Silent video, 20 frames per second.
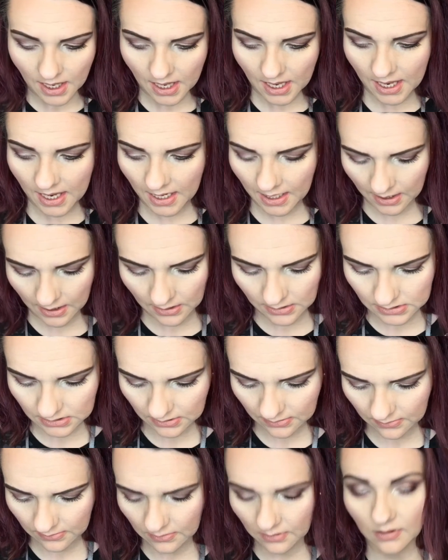And,
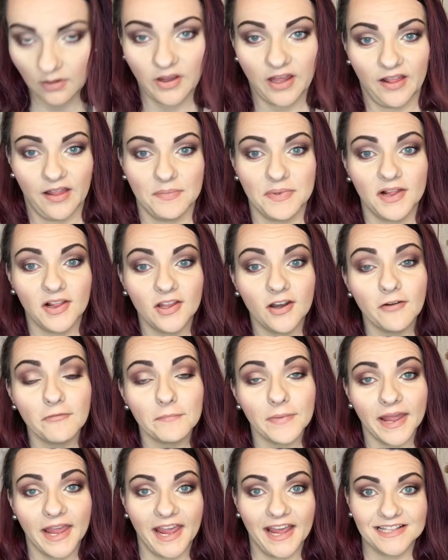okay, let me clean off
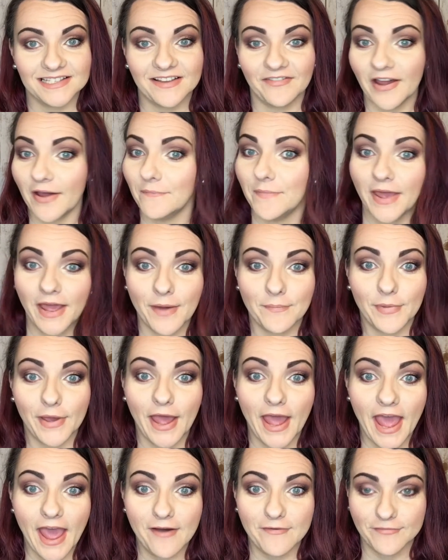my hands. I've got makeup
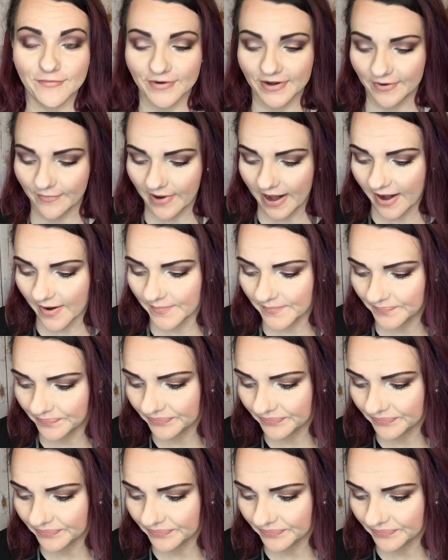everywhere.